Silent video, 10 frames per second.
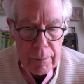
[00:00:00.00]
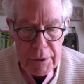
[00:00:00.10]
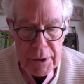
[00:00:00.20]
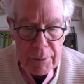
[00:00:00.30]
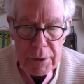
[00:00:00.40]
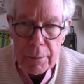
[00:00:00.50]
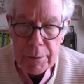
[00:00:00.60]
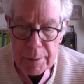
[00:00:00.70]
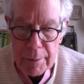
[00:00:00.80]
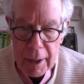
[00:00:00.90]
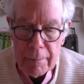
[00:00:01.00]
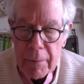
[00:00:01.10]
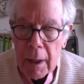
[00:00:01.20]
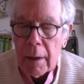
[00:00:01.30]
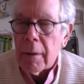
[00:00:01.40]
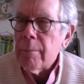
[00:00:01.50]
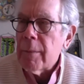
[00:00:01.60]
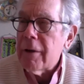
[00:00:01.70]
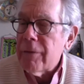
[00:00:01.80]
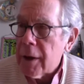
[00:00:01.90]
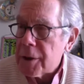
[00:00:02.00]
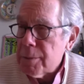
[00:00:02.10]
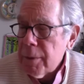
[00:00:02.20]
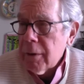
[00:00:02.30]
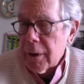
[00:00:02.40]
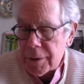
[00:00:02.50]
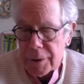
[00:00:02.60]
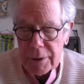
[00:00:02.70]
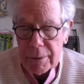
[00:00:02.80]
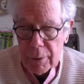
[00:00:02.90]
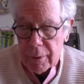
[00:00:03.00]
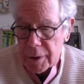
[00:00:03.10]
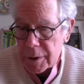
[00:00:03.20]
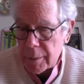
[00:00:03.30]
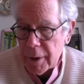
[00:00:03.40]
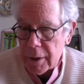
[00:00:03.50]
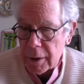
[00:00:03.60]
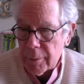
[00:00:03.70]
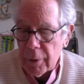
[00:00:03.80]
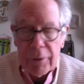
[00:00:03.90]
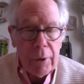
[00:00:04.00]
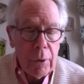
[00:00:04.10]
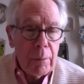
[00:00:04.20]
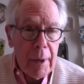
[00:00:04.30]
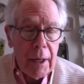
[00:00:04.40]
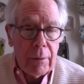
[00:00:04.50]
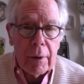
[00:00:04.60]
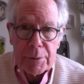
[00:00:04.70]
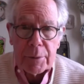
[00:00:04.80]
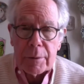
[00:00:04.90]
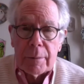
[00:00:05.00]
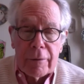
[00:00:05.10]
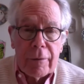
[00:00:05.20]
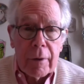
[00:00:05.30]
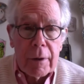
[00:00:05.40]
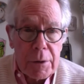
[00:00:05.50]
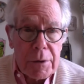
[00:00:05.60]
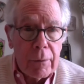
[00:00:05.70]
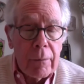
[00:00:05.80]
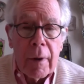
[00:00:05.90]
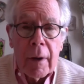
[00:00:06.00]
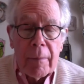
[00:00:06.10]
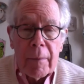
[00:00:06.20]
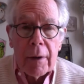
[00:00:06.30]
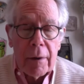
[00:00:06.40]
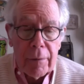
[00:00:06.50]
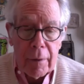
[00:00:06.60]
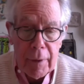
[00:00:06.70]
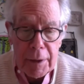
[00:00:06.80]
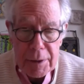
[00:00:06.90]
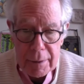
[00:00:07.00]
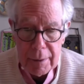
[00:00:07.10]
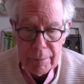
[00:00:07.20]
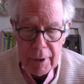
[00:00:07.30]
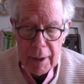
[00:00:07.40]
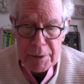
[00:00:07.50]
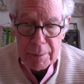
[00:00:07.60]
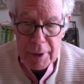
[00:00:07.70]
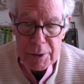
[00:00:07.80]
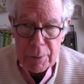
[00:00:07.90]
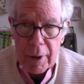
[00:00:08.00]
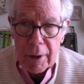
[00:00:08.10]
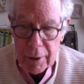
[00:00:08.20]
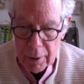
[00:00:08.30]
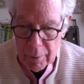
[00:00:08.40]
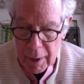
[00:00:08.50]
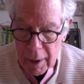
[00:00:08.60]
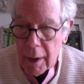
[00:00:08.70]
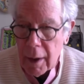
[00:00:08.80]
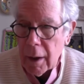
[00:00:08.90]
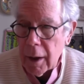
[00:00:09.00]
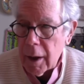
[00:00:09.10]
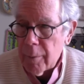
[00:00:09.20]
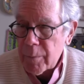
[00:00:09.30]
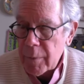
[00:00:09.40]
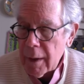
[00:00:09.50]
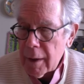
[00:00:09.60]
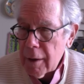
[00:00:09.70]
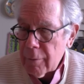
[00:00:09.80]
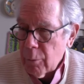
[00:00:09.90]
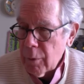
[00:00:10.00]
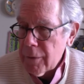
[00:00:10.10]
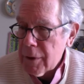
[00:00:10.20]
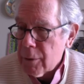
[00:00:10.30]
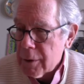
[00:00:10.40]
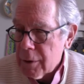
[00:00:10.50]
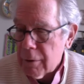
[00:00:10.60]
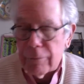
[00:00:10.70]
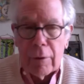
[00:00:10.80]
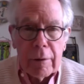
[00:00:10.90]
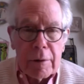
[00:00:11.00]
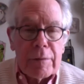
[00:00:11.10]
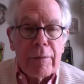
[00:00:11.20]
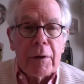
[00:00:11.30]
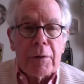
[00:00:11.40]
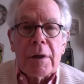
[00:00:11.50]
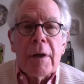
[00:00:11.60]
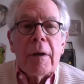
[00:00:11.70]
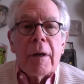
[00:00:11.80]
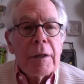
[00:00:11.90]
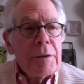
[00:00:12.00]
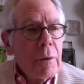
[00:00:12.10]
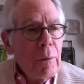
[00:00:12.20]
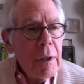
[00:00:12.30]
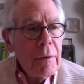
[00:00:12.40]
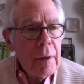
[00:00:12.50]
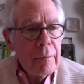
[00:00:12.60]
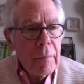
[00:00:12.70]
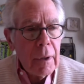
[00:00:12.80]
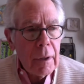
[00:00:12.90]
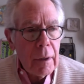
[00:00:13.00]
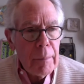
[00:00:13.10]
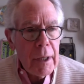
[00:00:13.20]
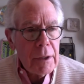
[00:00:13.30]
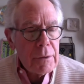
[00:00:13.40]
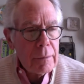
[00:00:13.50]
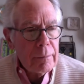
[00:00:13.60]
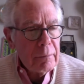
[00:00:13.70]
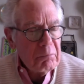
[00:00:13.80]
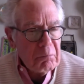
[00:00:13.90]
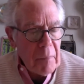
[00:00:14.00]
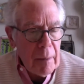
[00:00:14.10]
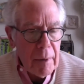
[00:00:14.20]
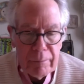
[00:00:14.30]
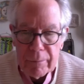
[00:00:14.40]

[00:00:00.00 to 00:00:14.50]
Some students may have had experiences with this, depending upon their own backgrounds, which would be very useful. And I think that's perhaps the best way to go. One thing you can do if all else fails is to read them a page or maybe